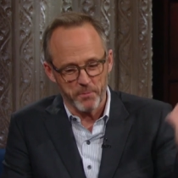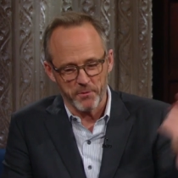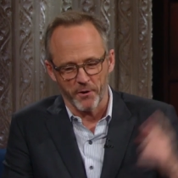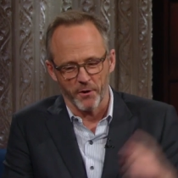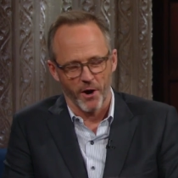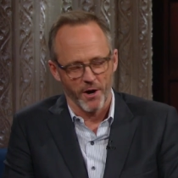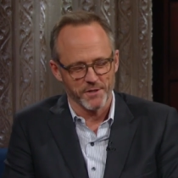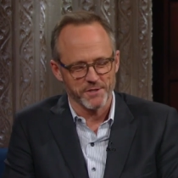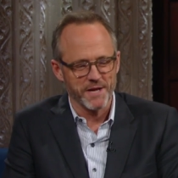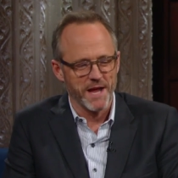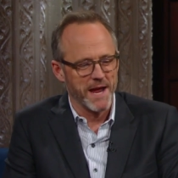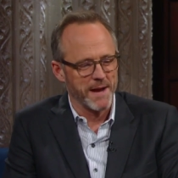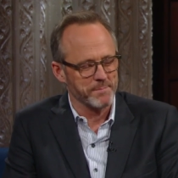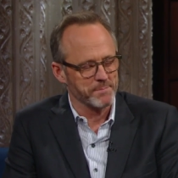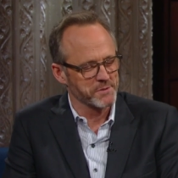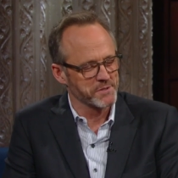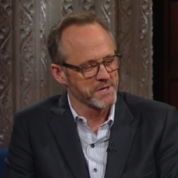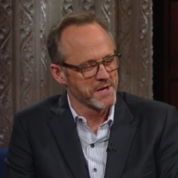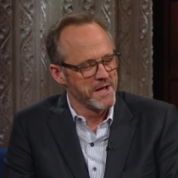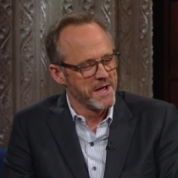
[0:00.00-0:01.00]
there aren't
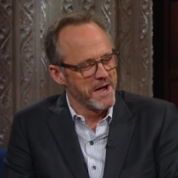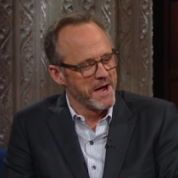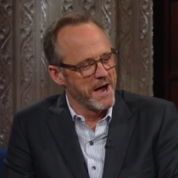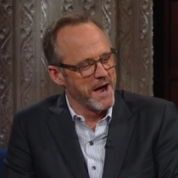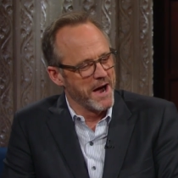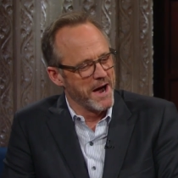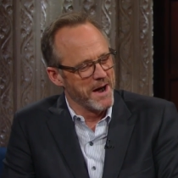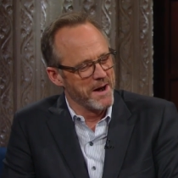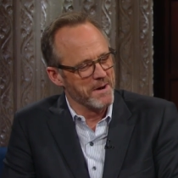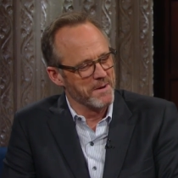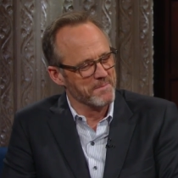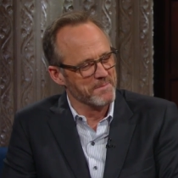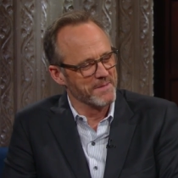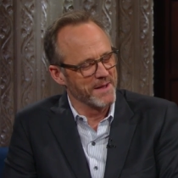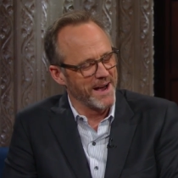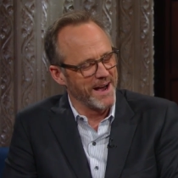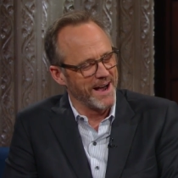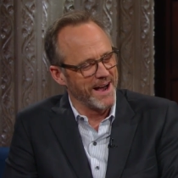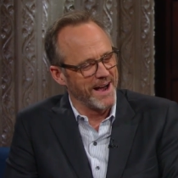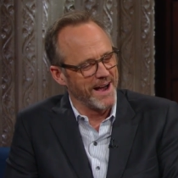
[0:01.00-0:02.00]
tapes.
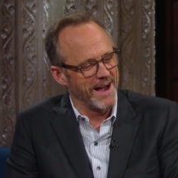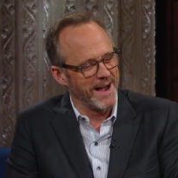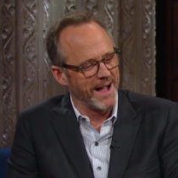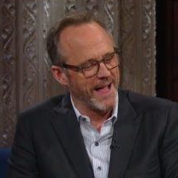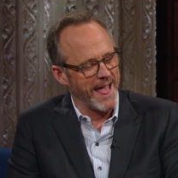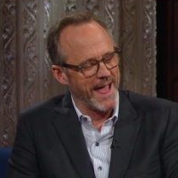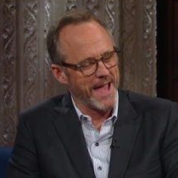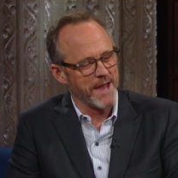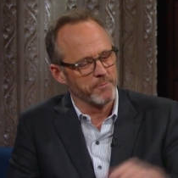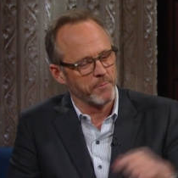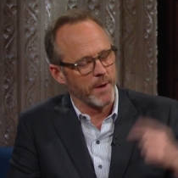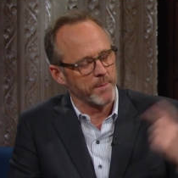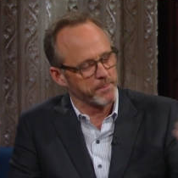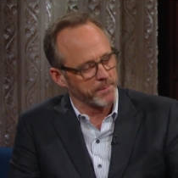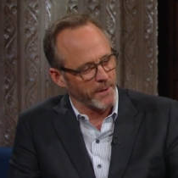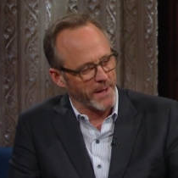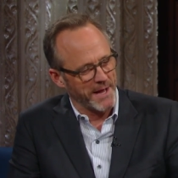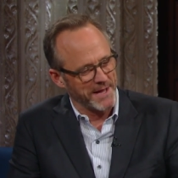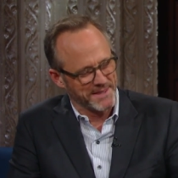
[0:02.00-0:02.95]
And we'd play